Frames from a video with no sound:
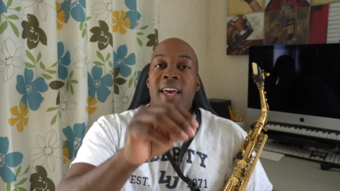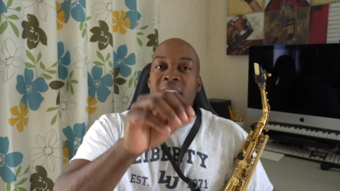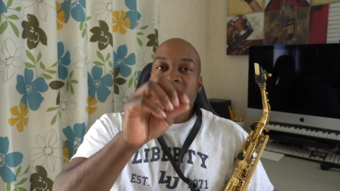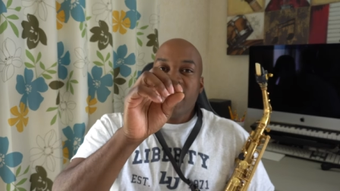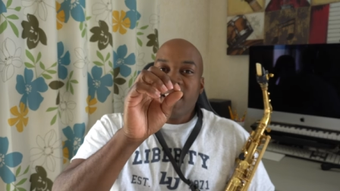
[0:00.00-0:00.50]

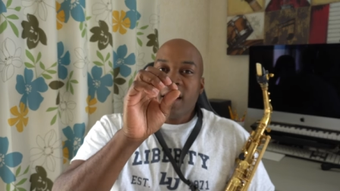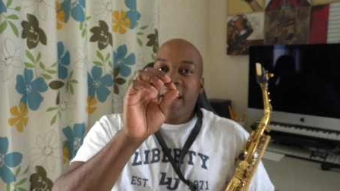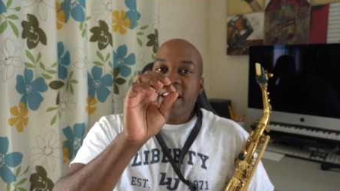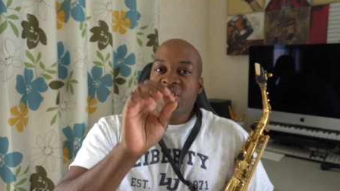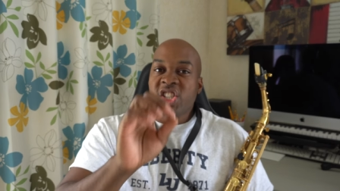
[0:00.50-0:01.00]
and then
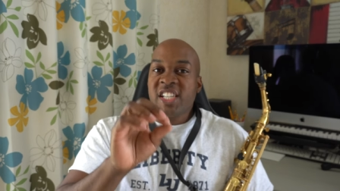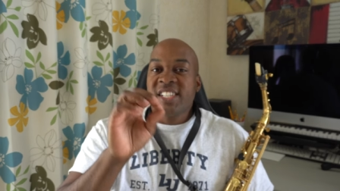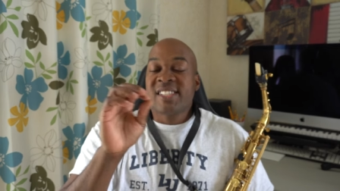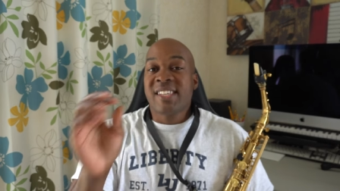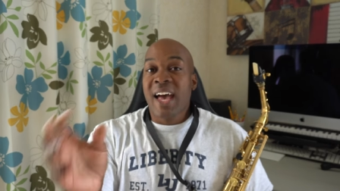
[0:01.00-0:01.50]
a
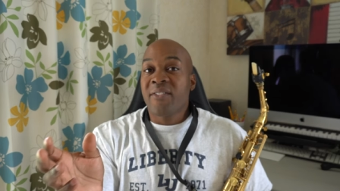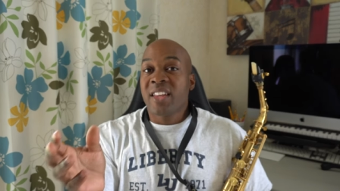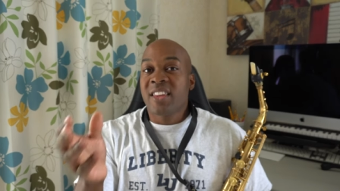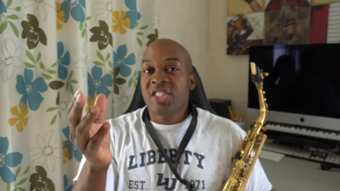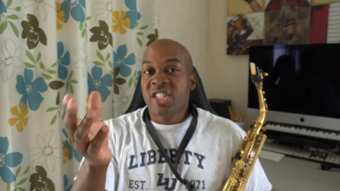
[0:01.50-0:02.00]

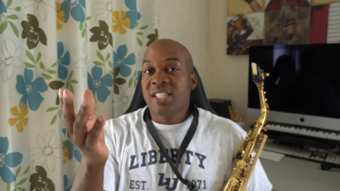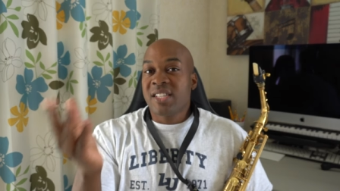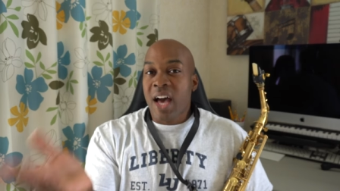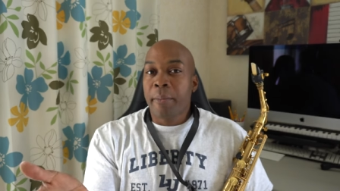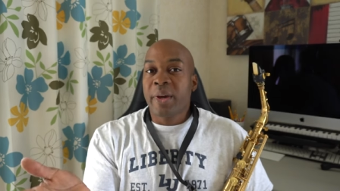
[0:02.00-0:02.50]
G7, the G
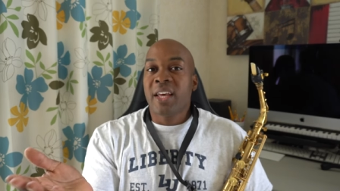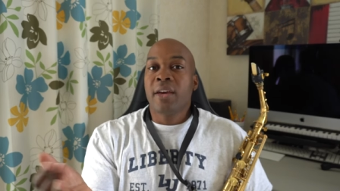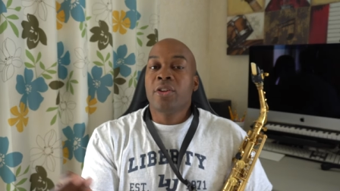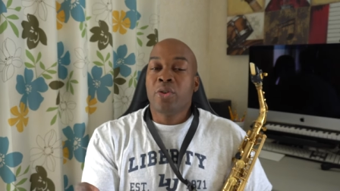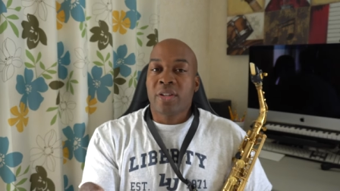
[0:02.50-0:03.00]

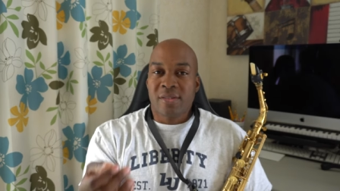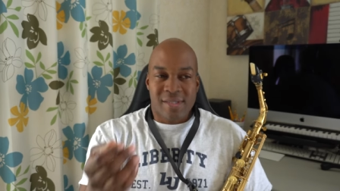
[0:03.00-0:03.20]
dominant, you can